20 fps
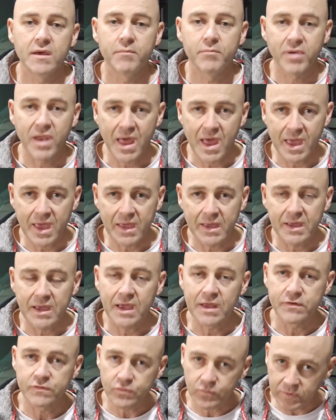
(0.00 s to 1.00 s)
playing
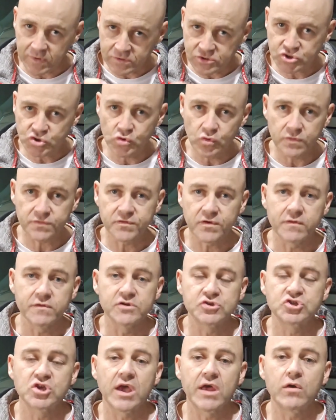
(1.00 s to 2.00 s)
and doing shorts on
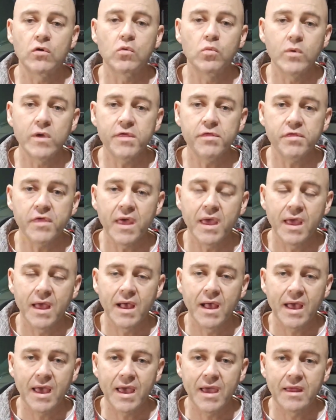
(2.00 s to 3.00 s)
the channel with,
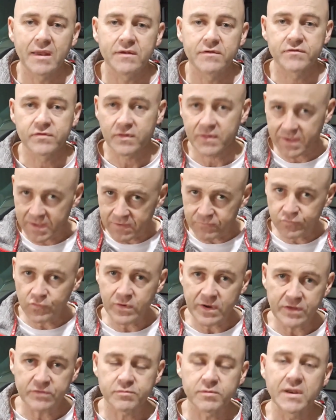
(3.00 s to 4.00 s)
and so that gives you
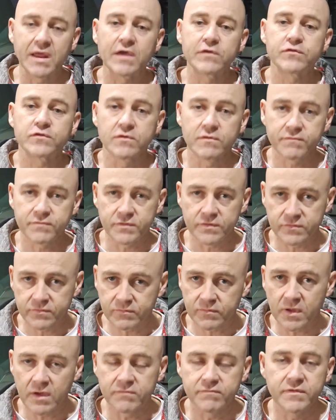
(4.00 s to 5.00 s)
an explanation of
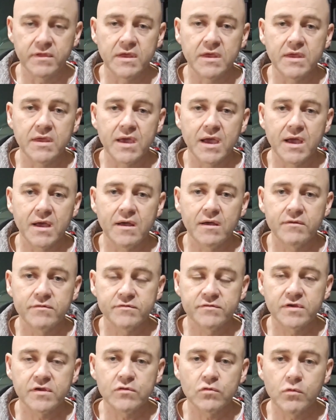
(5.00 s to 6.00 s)
the
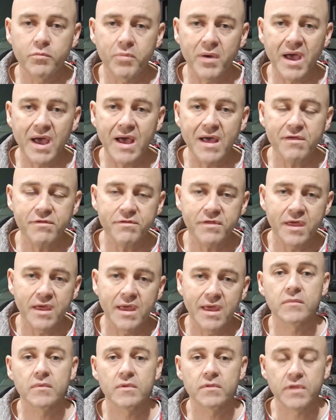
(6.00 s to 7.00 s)
signal path.
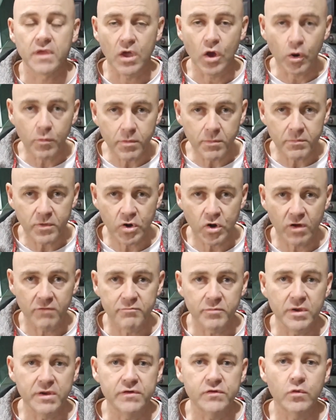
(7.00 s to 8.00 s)
The album that I've
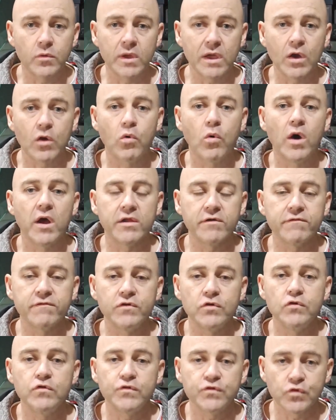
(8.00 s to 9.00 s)
been doing quite a
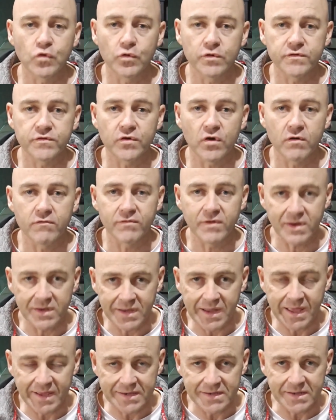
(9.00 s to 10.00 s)
few shorts of
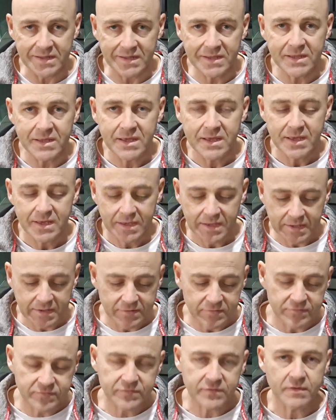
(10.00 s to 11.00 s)
lately
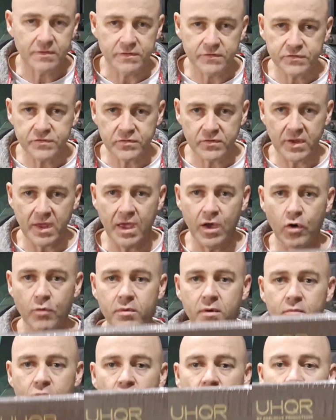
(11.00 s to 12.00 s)
is this
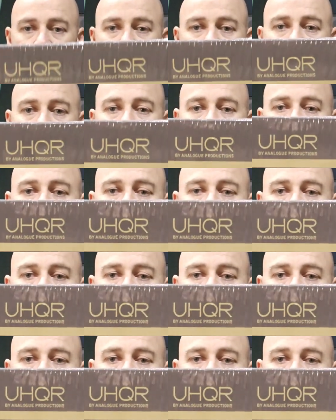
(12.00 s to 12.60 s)
album right here.